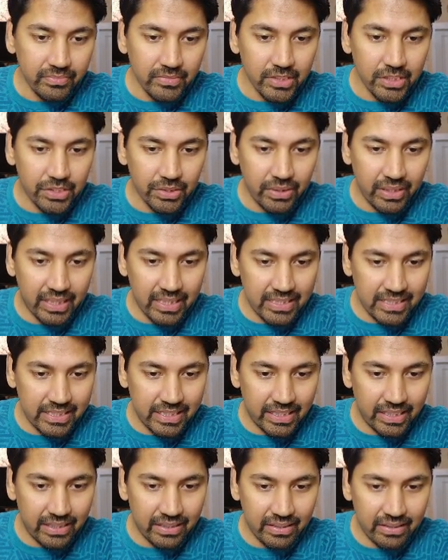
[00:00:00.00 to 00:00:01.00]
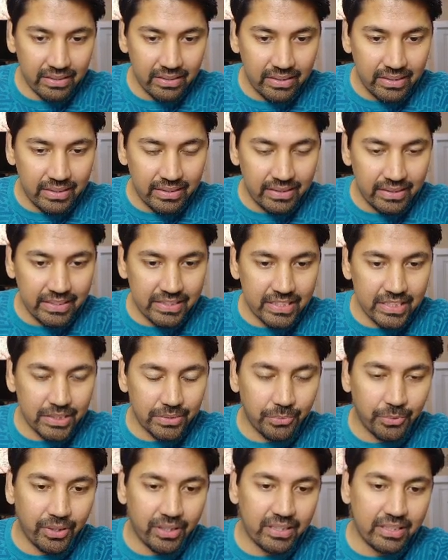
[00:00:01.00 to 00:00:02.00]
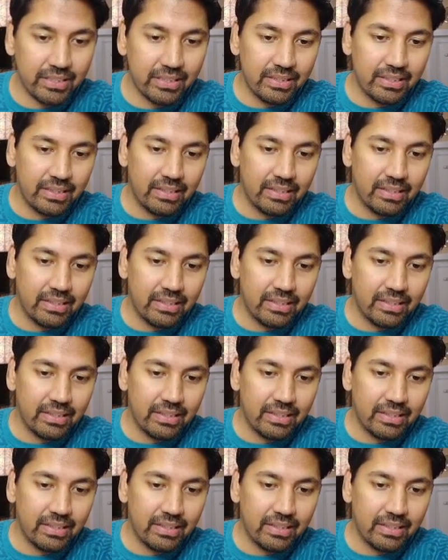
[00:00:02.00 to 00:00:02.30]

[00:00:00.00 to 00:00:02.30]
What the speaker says: So you can see here, this is what